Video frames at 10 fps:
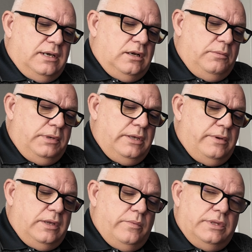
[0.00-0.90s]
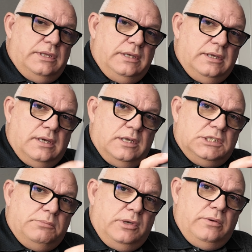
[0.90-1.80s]
I'm going to be doing it with the
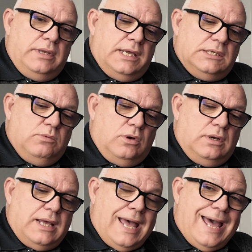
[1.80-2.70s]
Sermoon S1